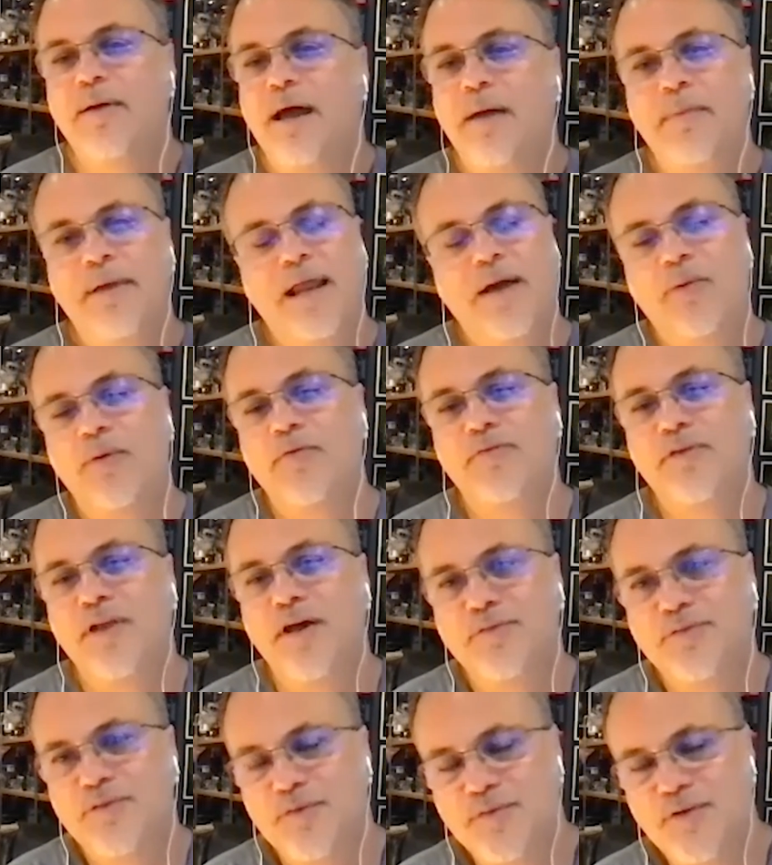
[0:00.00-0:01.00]
I mean, I would have
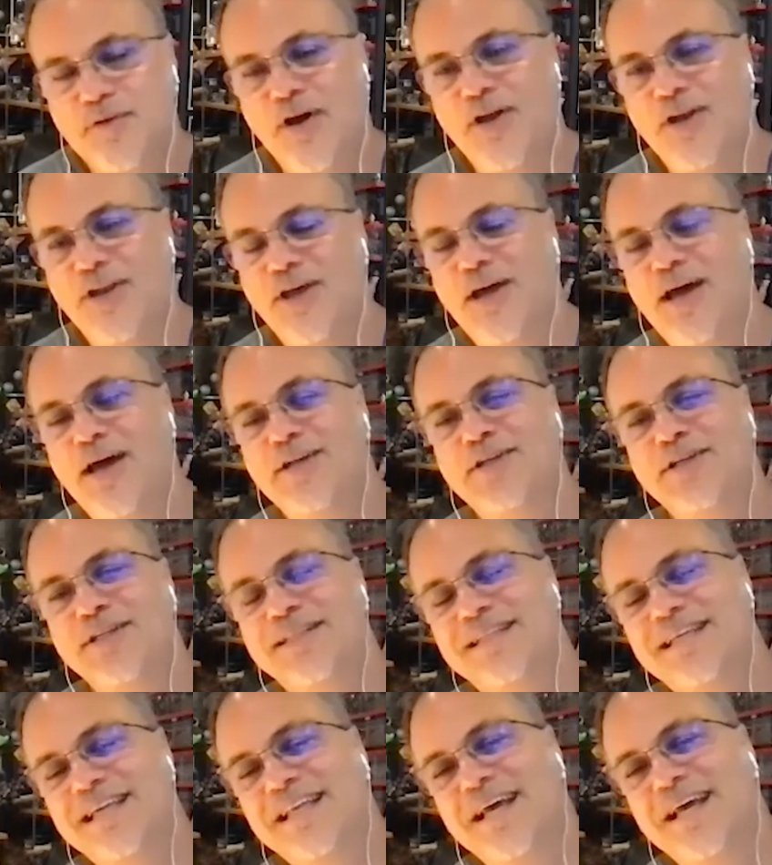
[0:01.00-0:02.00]
loved to have gone to
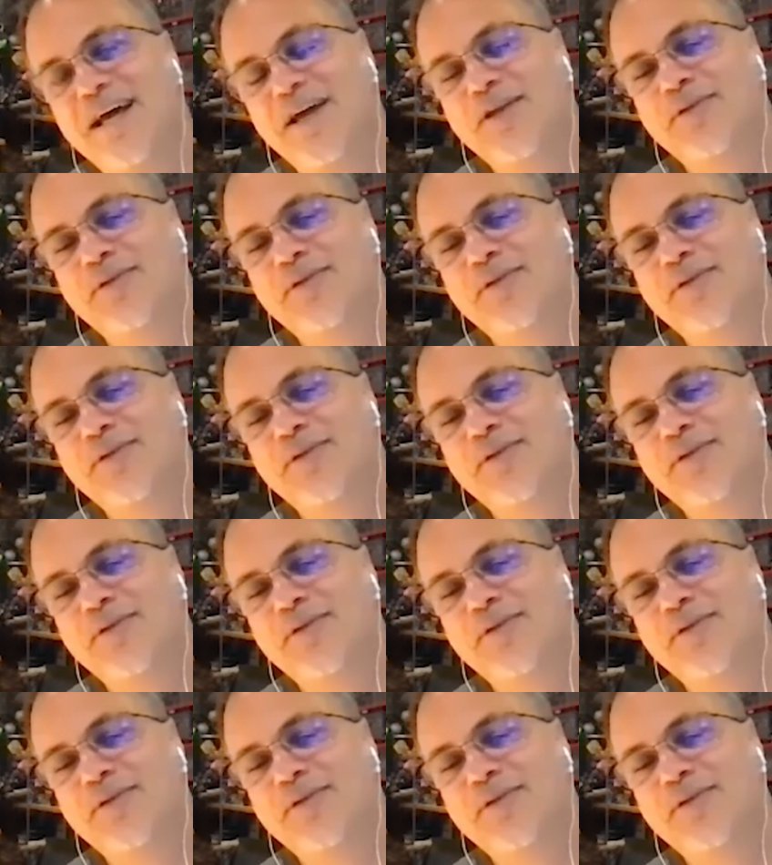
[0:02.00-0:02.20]
Argentina